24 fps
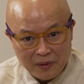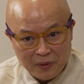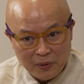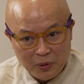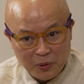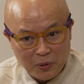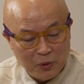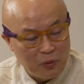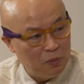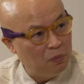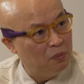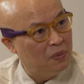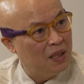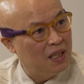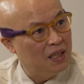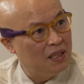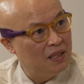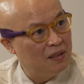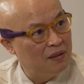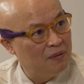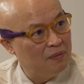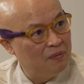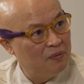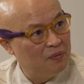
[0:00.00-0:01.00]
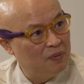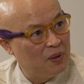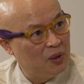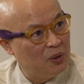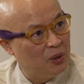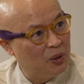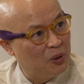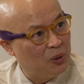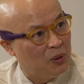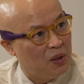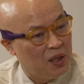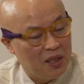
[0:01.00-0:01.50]
who made, you
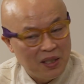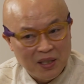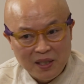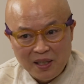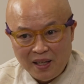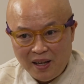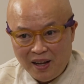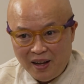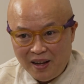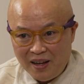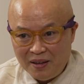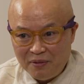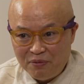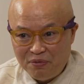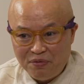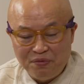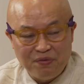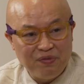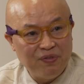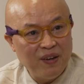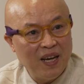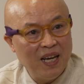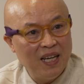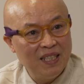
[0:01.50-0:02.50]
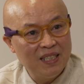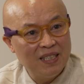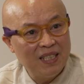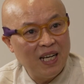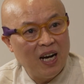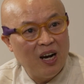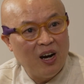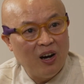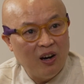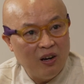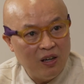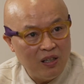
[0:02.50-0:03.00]
know, fast
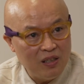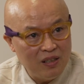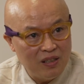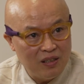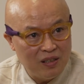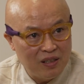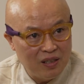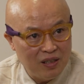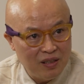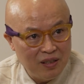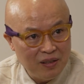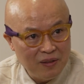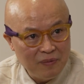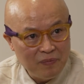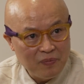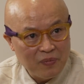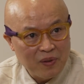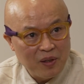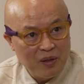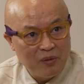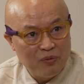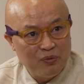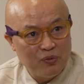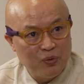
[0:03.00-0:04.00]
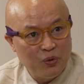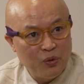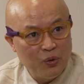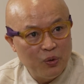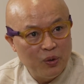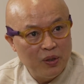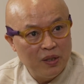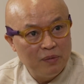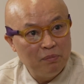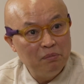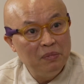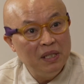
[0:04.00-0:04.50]
art
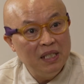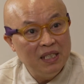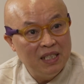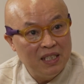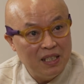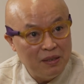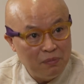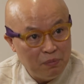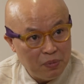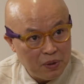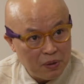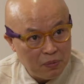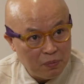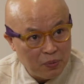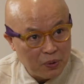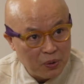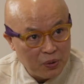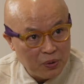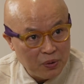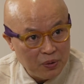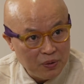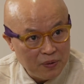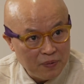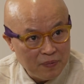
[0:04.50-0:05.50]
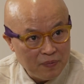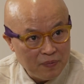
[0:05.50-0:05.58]
for busy people.